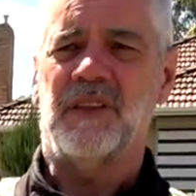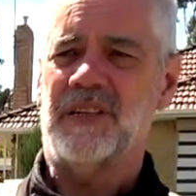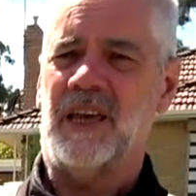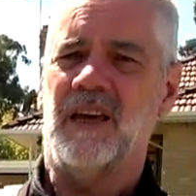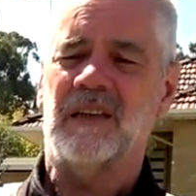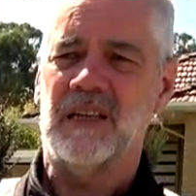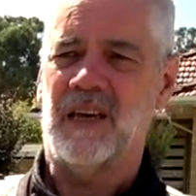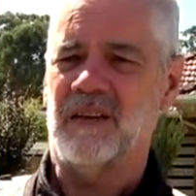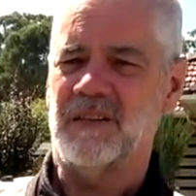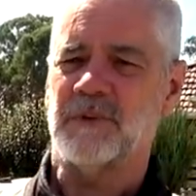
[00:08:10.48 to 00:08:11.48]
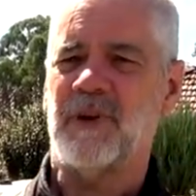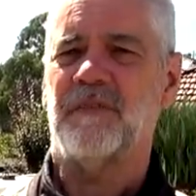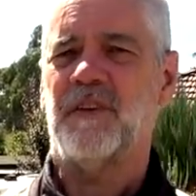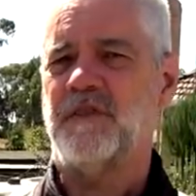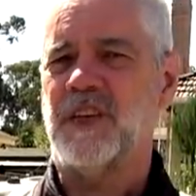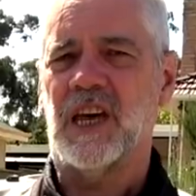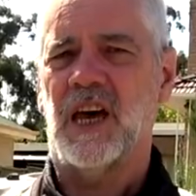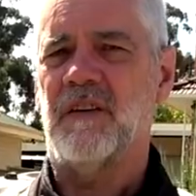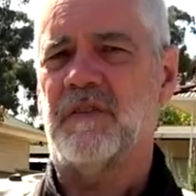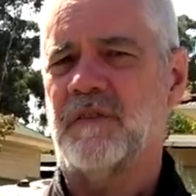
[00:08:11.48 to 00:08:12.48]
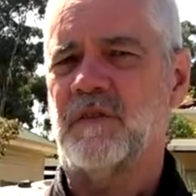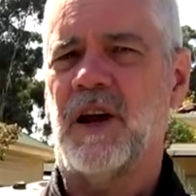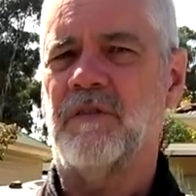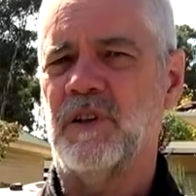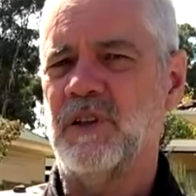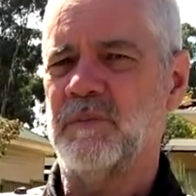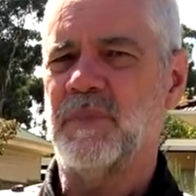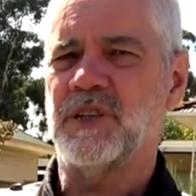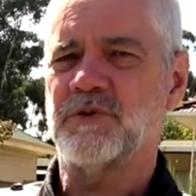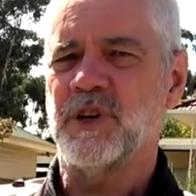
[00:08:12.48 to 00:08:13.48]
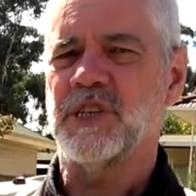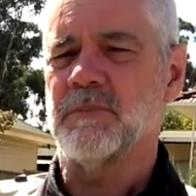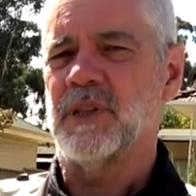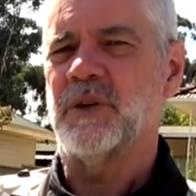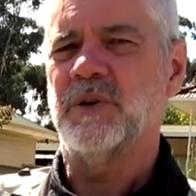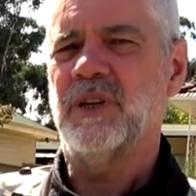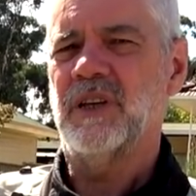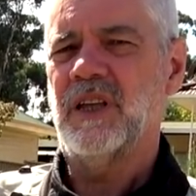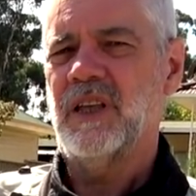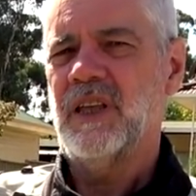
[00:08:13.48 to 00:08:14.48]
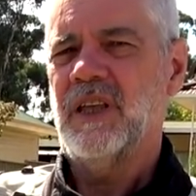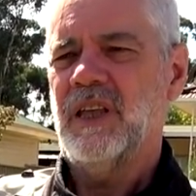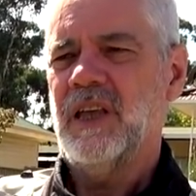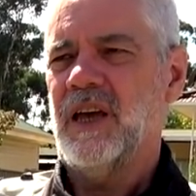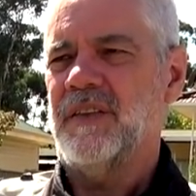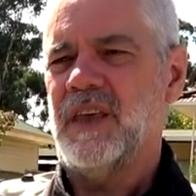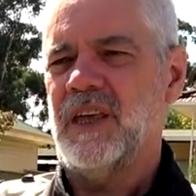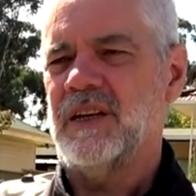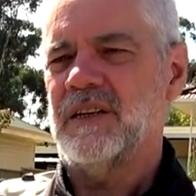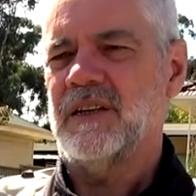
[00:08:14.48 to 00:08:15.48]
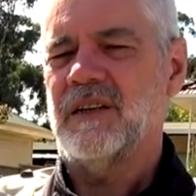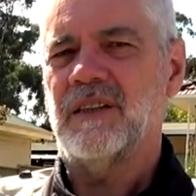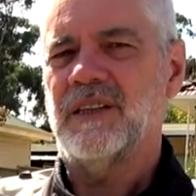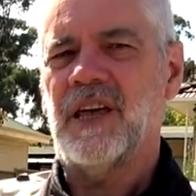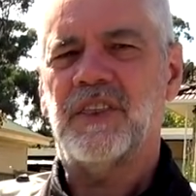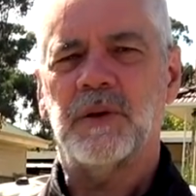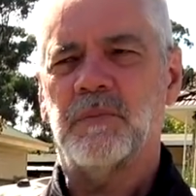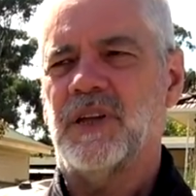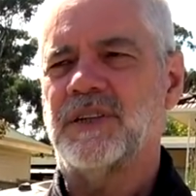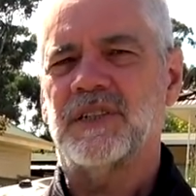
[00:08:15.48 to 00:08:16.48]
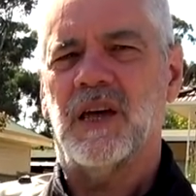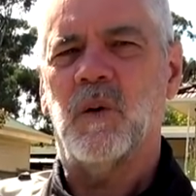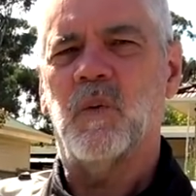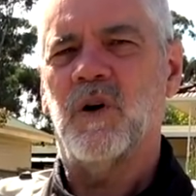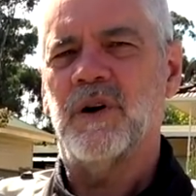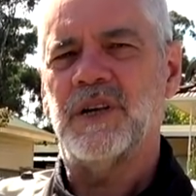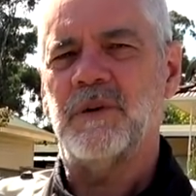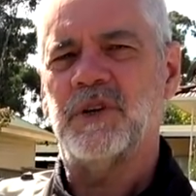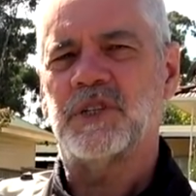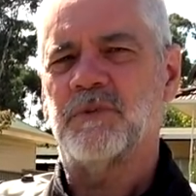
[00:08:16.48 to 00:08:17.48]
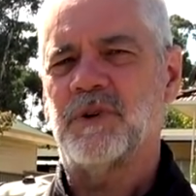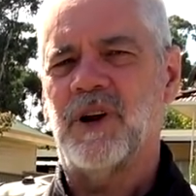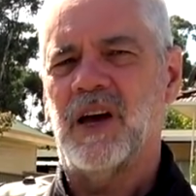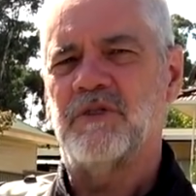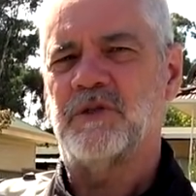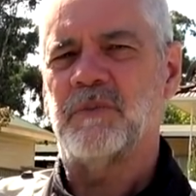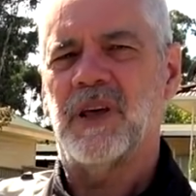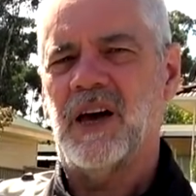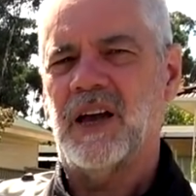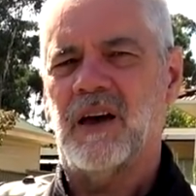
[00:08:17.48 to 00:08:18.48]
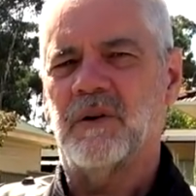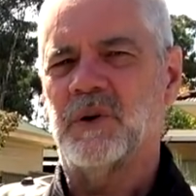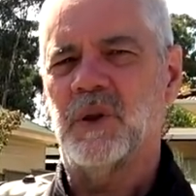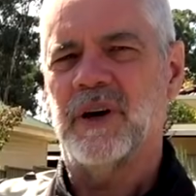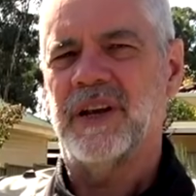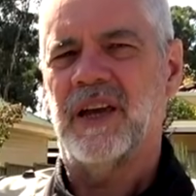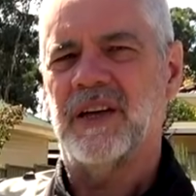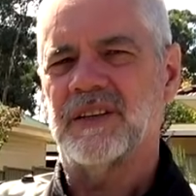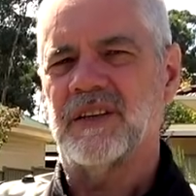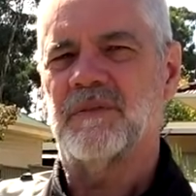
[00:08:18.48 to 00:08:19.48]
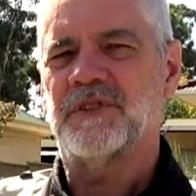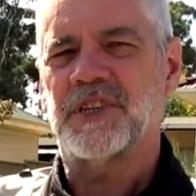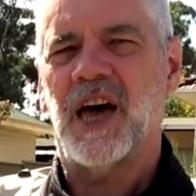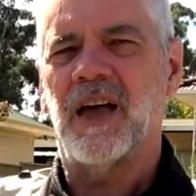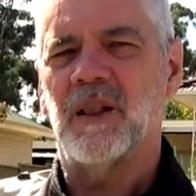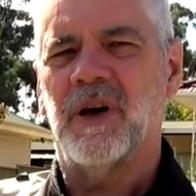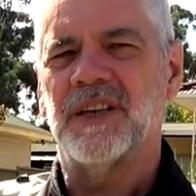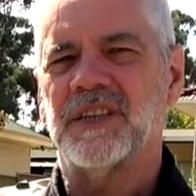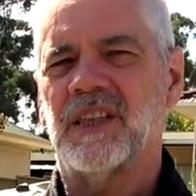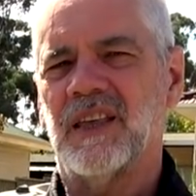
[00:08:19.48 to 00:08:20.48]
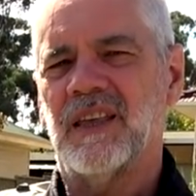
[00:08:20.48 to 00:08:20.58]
Down. There's about 50k of gravel, but it's reasonably good. And then nothing but windy bitumen road from Dargo all the way down to Sale, basically.